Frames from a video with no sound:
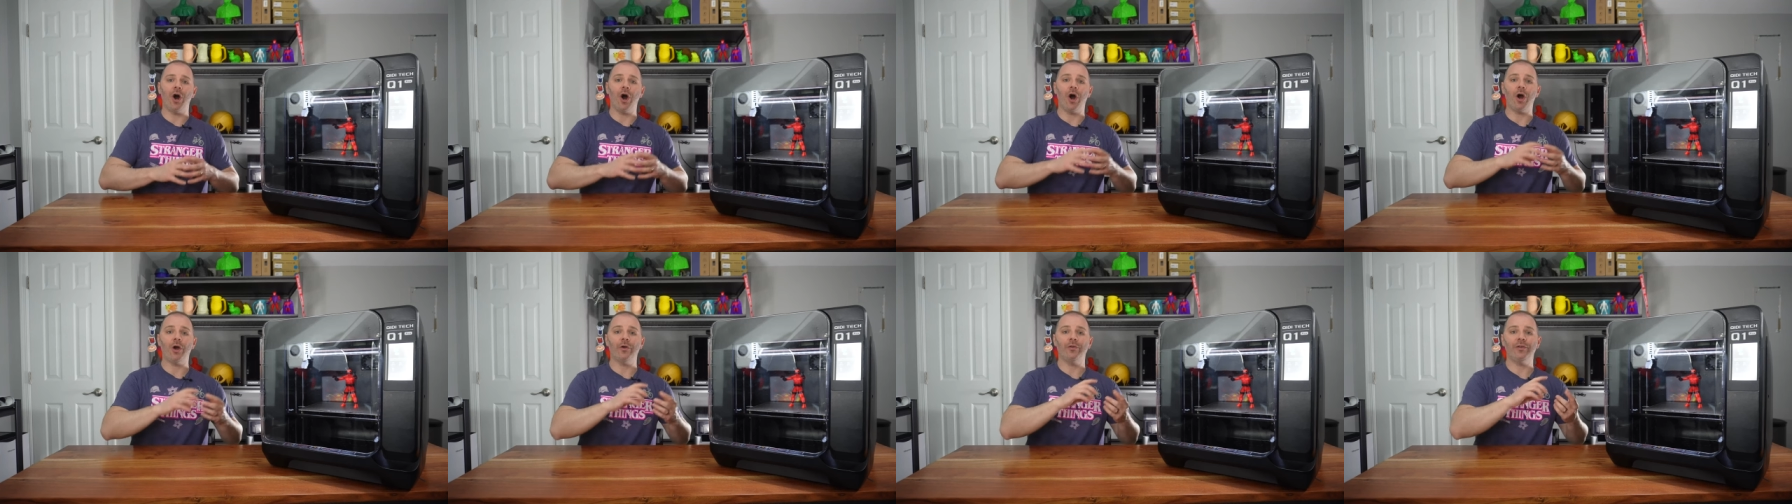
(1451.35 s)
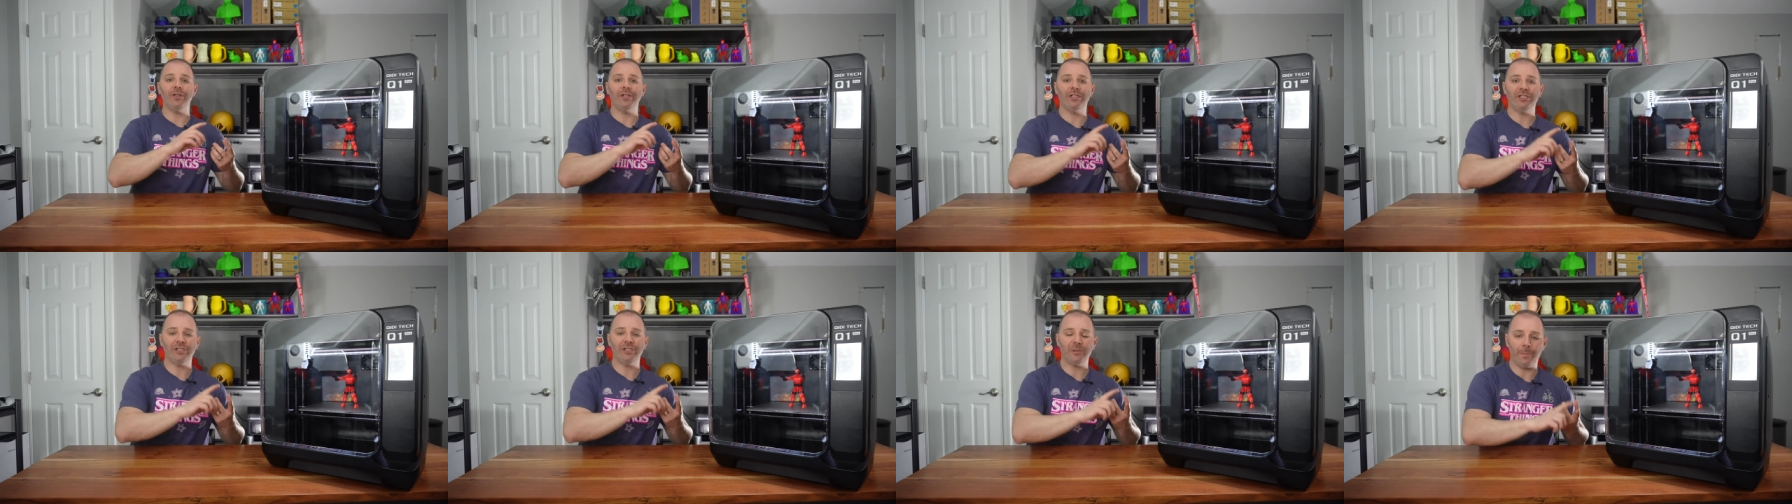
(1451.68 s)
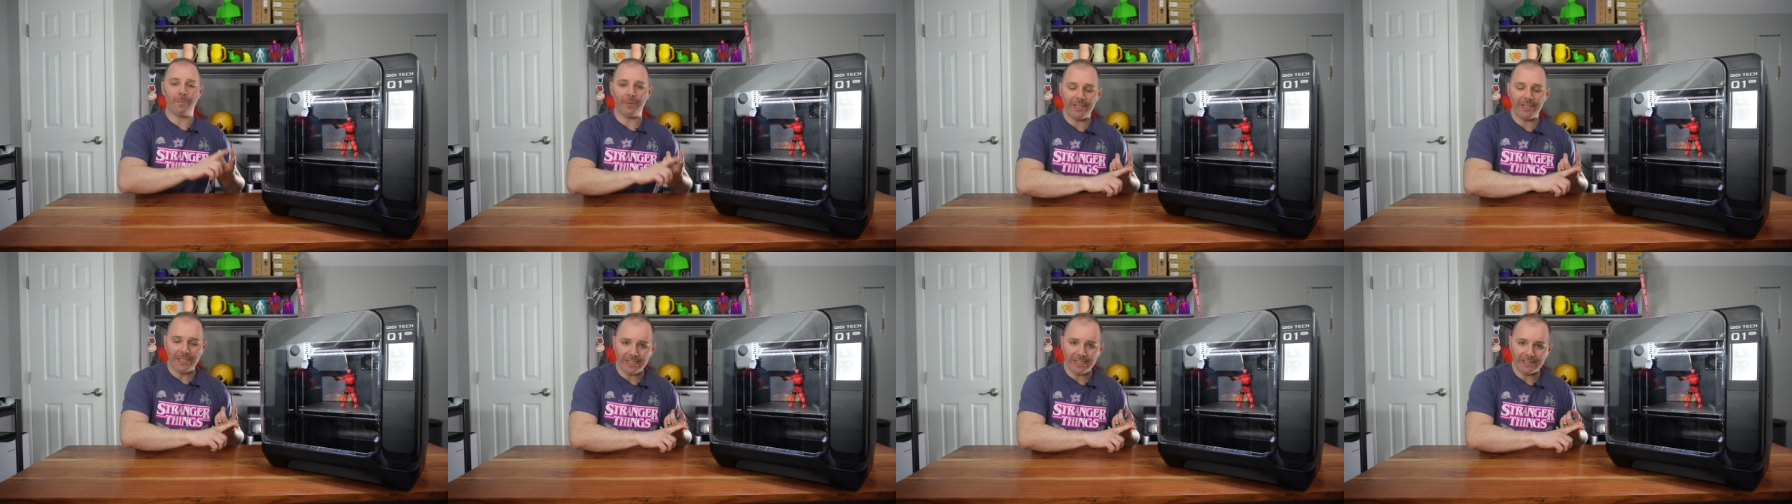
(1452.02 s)
are the
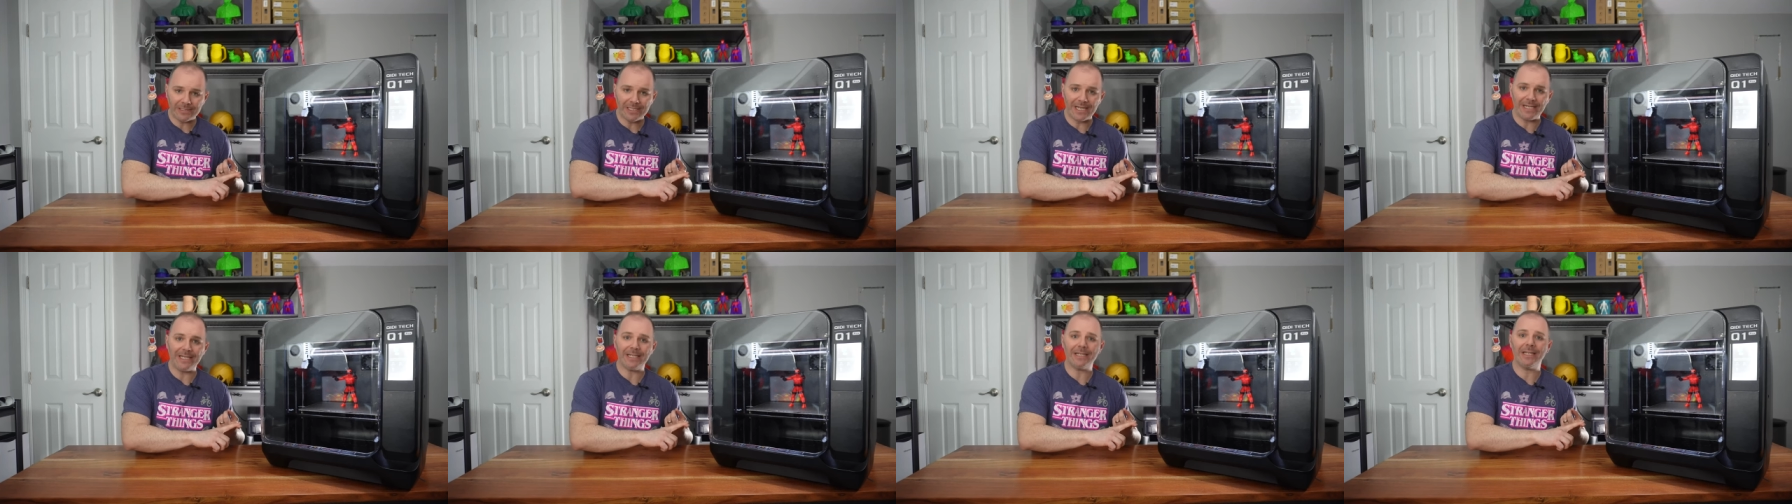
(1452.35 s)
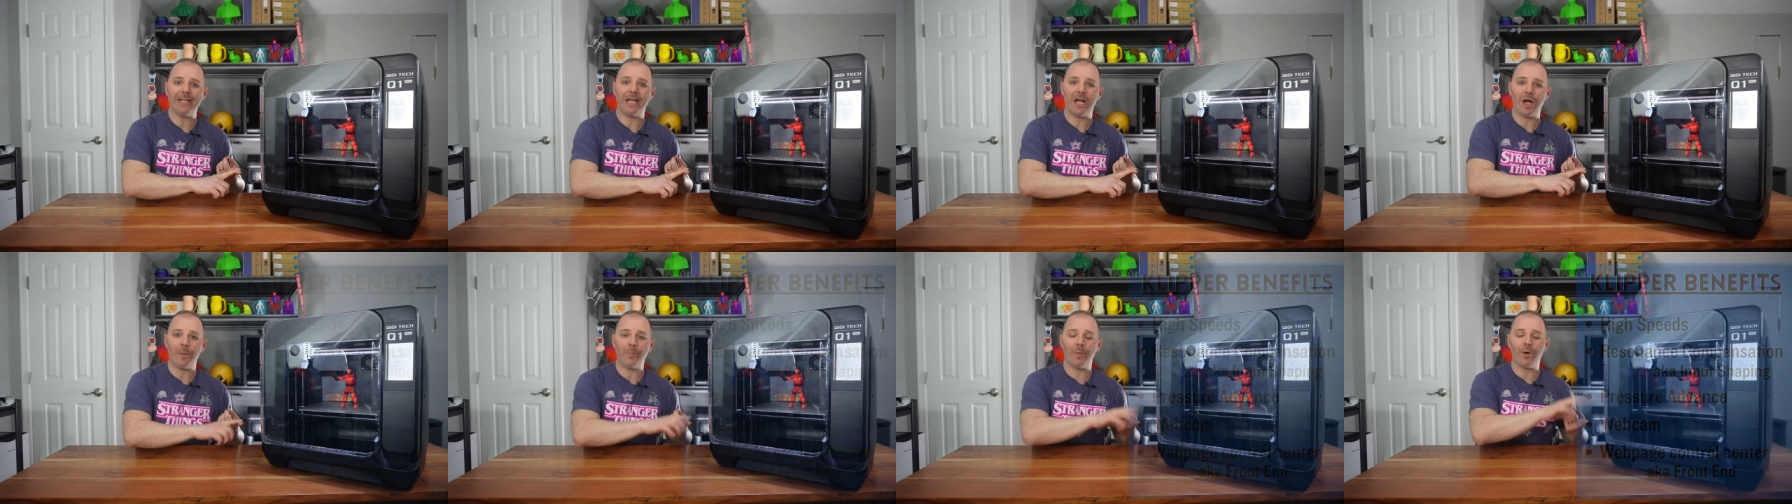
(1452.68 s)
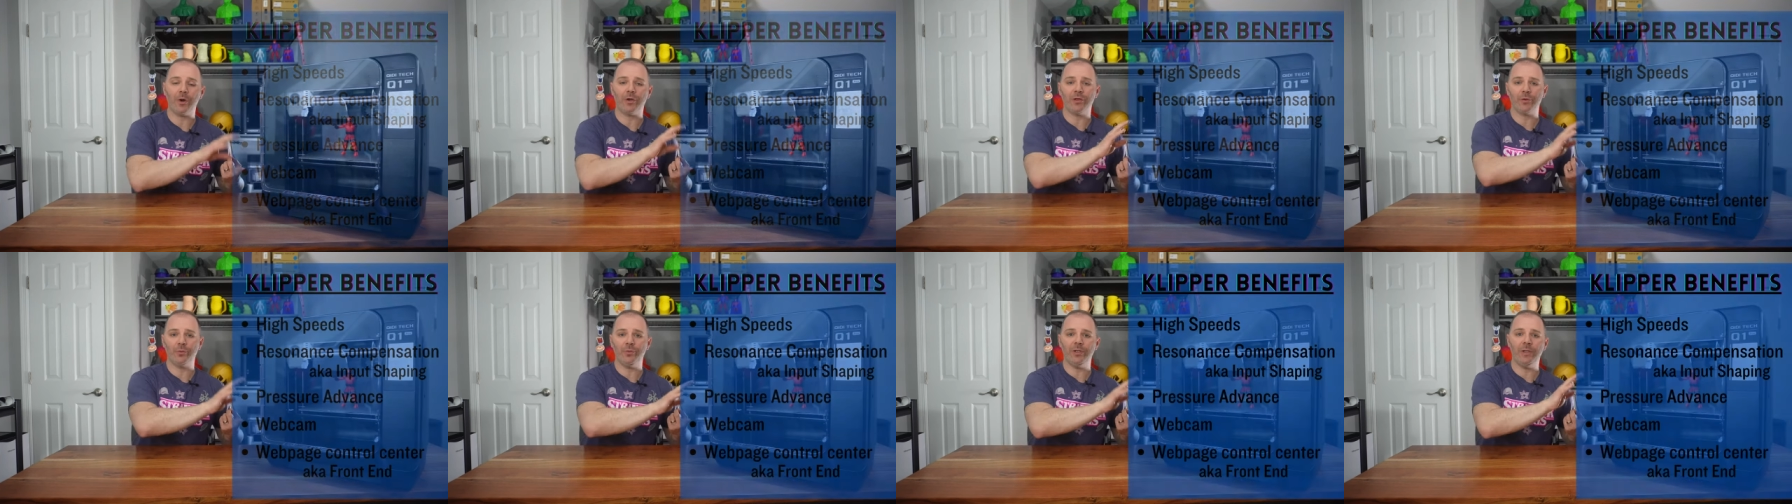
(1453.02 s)
speeds that it can help
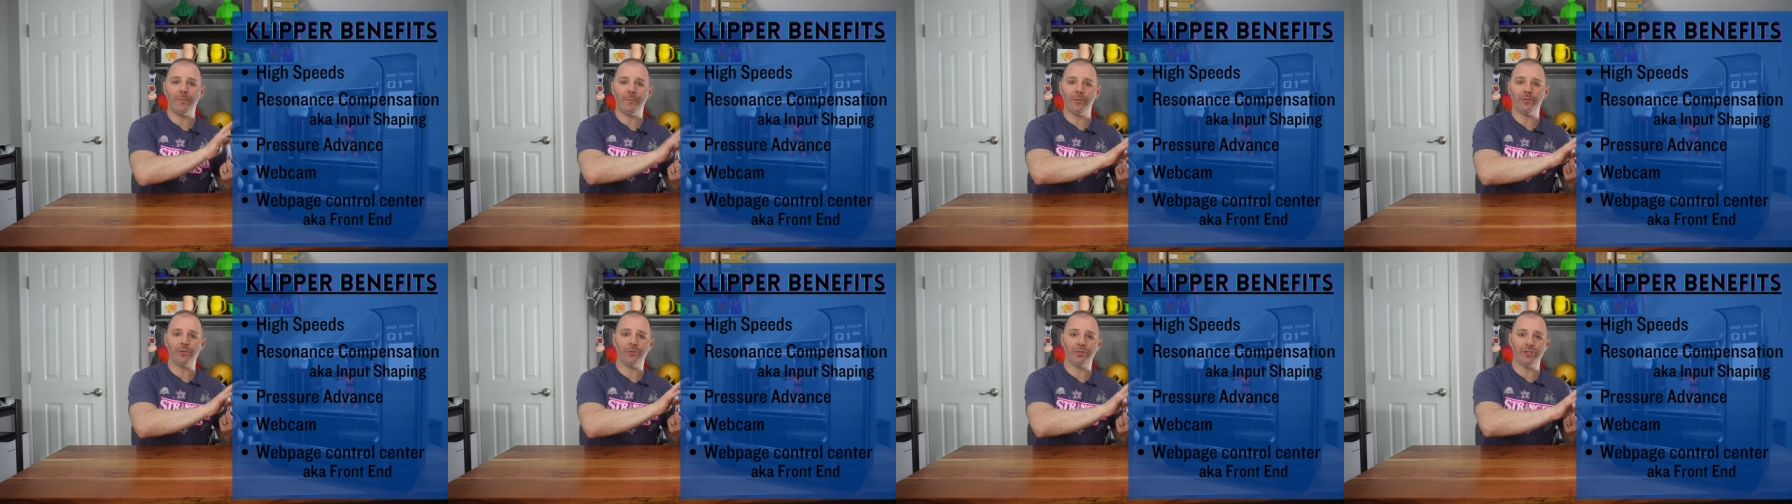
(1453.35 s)
our 3D printer